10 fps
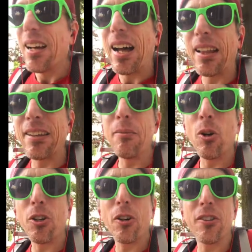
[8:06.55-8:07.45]
I lean
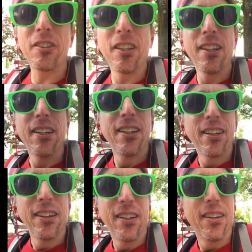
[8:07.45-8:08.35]
more towards
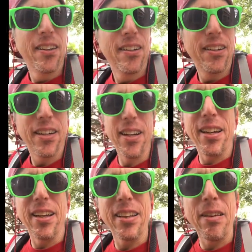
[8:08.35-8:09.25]

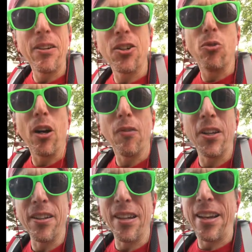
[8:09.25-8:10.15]
11 and 12
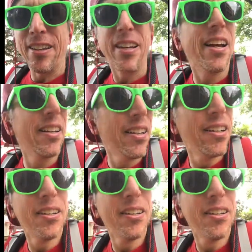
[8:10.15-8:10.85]
than 9 and 10.